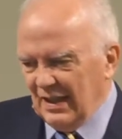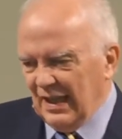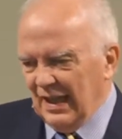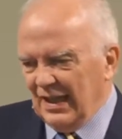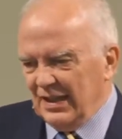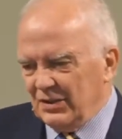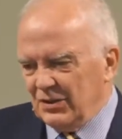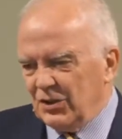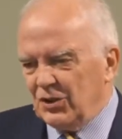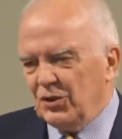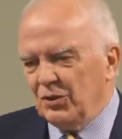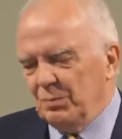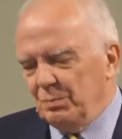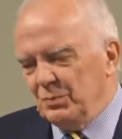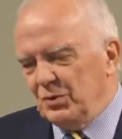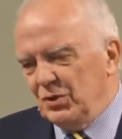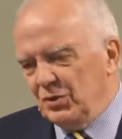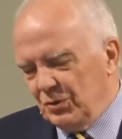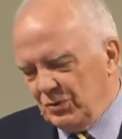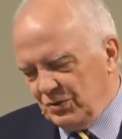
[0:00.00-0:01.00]
and
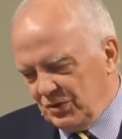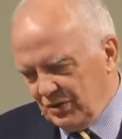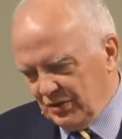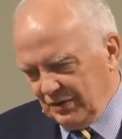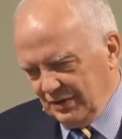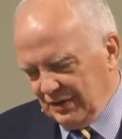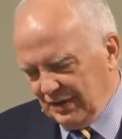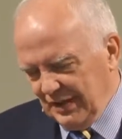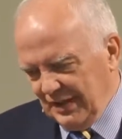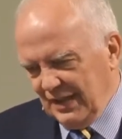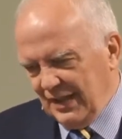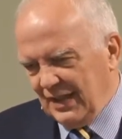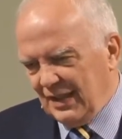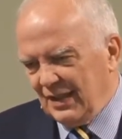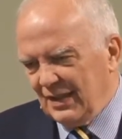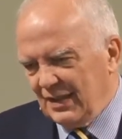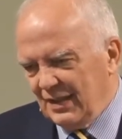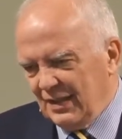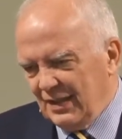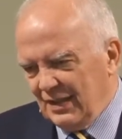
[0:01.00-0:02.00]
communionally
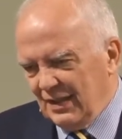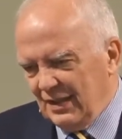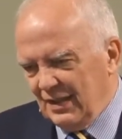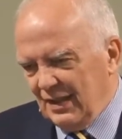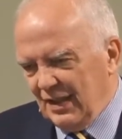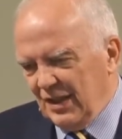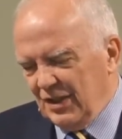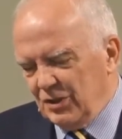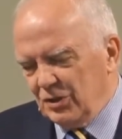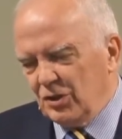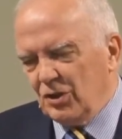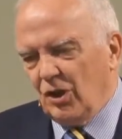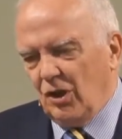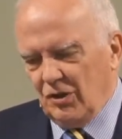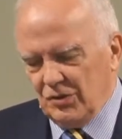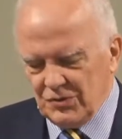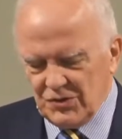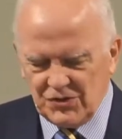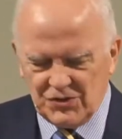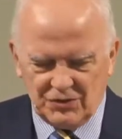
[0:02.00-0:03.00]
in
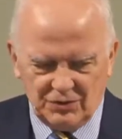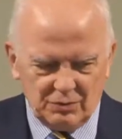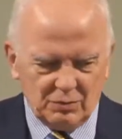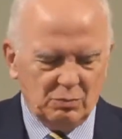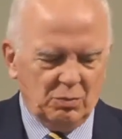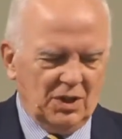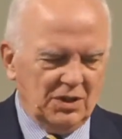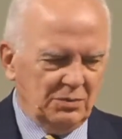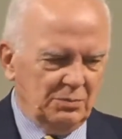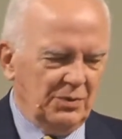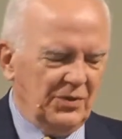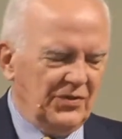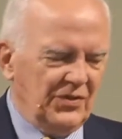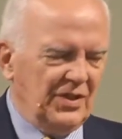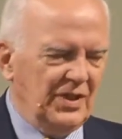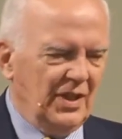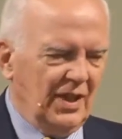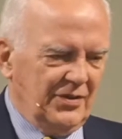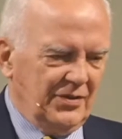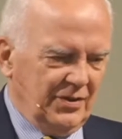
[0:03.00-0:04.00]
concert one with
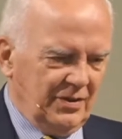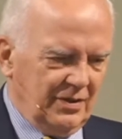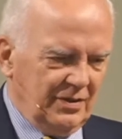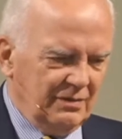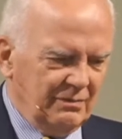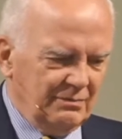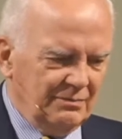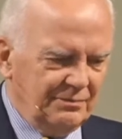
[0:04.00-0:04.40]
the other.